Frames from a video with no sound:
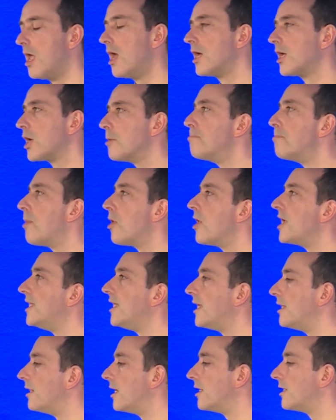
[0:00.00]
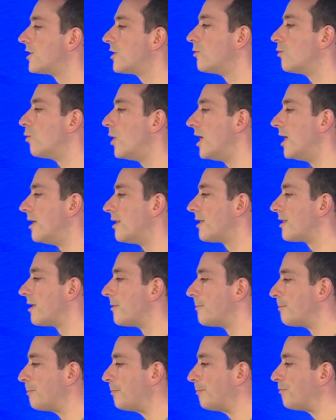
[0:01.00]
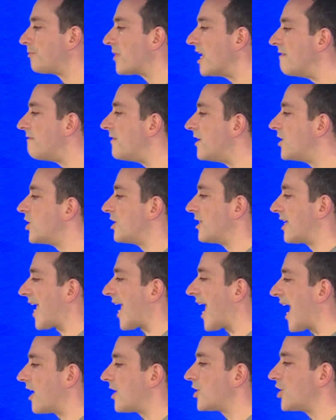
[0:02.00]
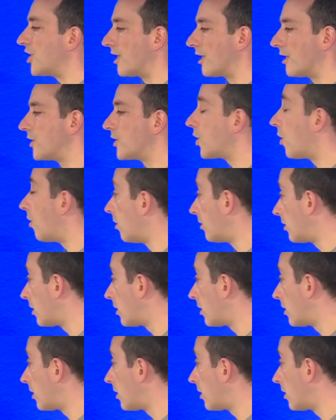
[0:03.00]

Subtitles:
Combining this with efficient caching and so on